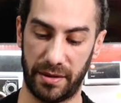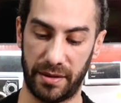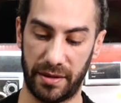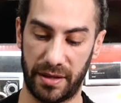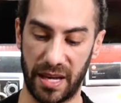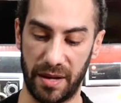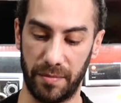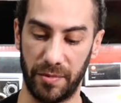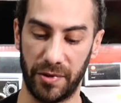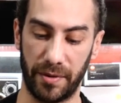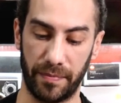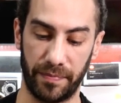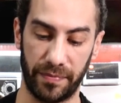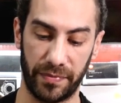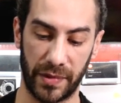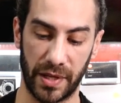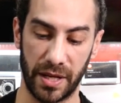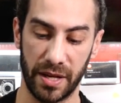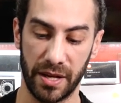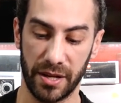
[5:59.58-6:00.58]
cable.
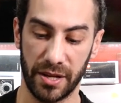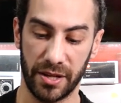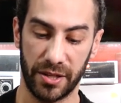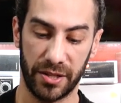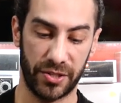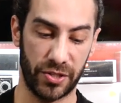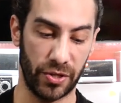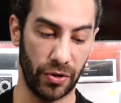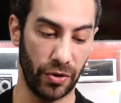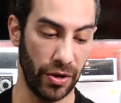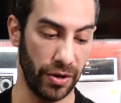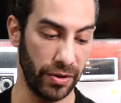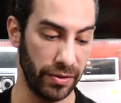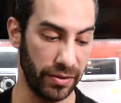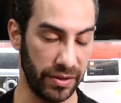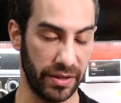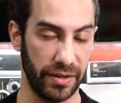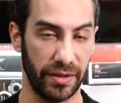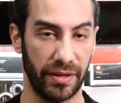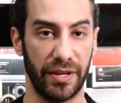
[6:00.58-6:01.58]
So
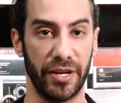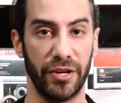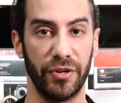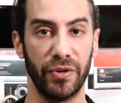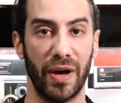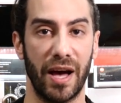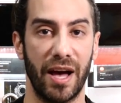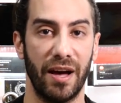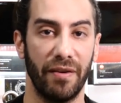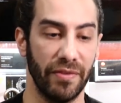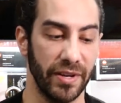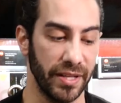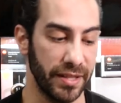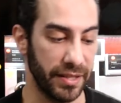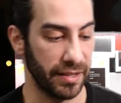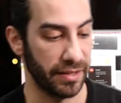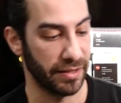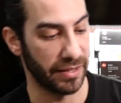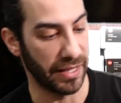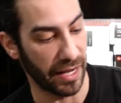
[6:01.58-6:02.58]
here you have
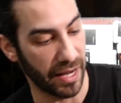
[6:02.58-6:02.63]
it, the